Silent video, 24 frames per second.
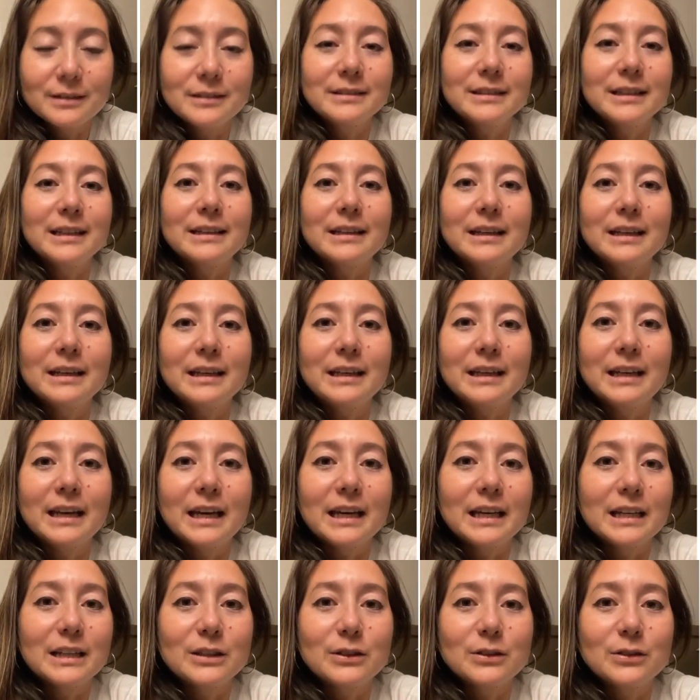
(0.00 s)
that I
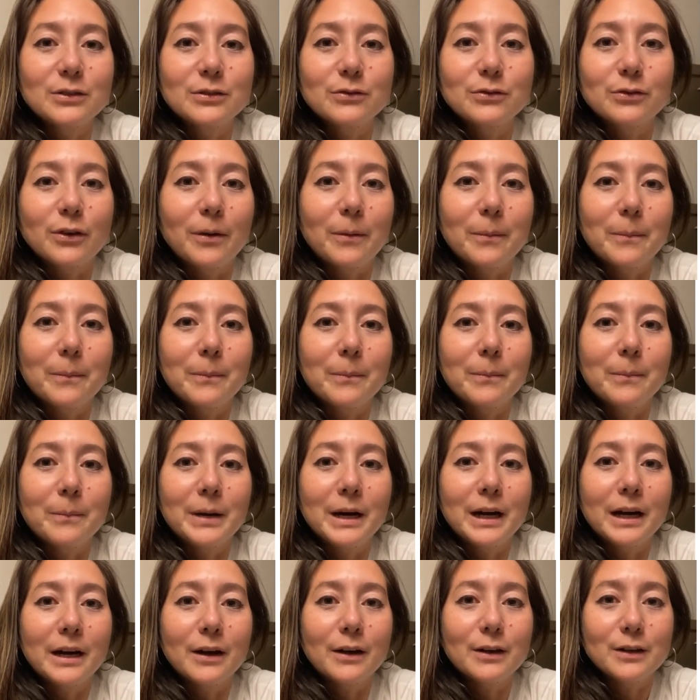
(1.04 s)
get from
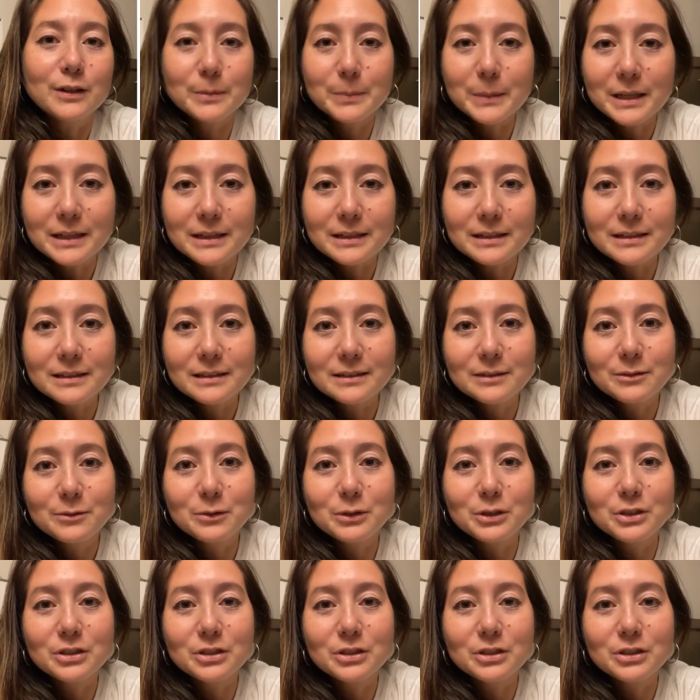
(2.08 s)
my husband,